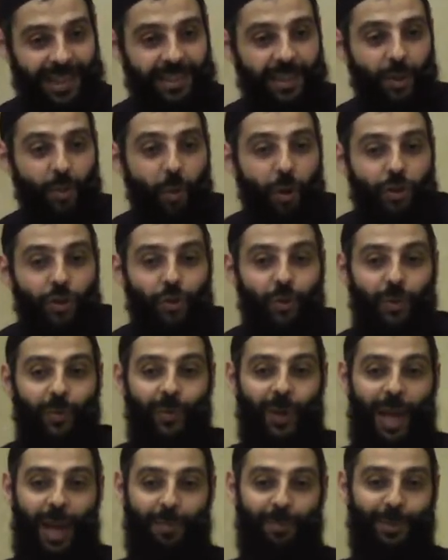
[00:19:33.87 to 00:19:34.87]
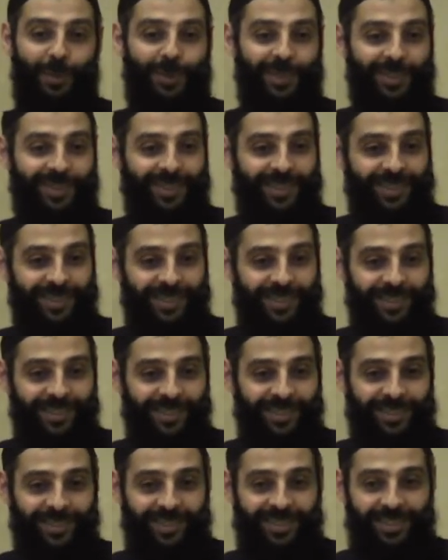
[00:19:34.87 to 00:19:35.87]
And they watched what will happen.
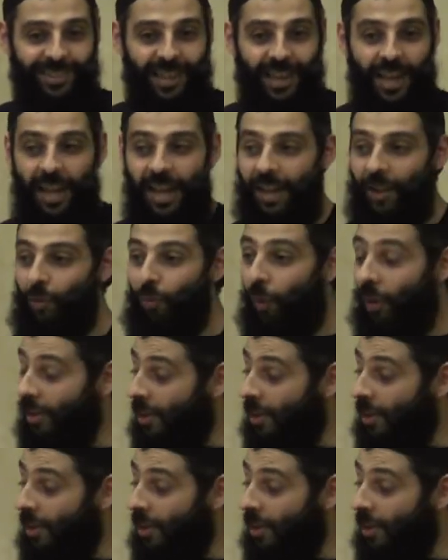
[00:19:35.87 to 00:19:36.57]
And